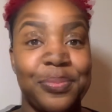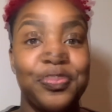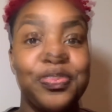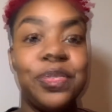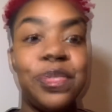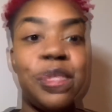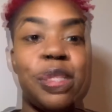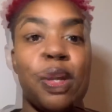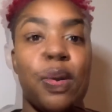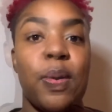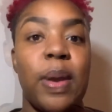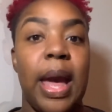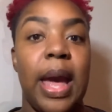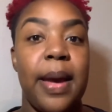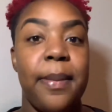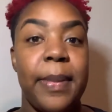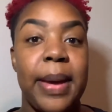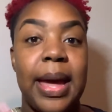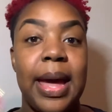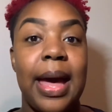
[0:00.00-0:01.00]
So got
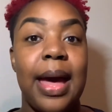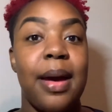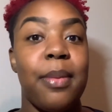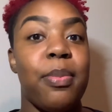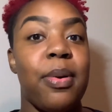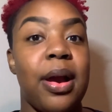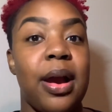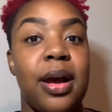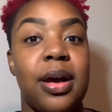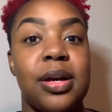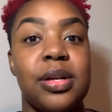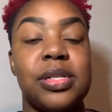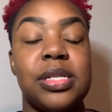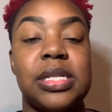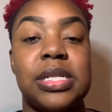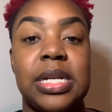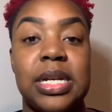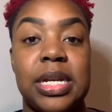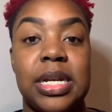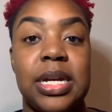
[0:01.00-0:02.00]
my eyebrows
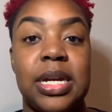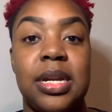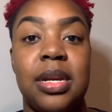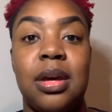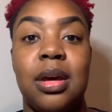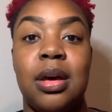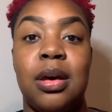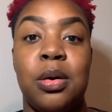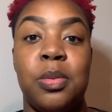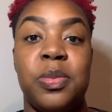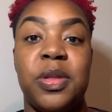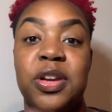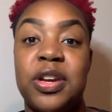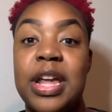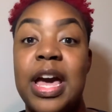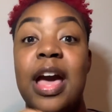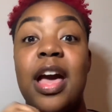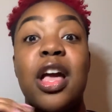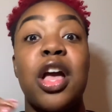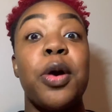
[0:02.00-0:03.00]
done. They're
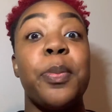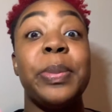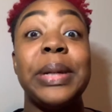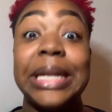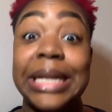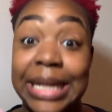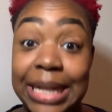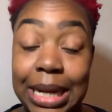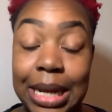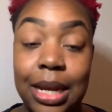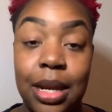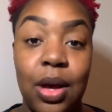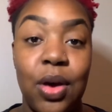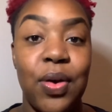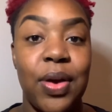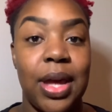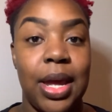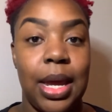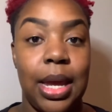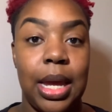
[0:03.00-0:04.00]
not completed,
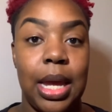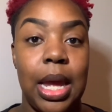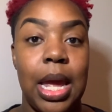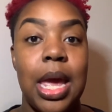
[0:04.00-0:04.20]
okay?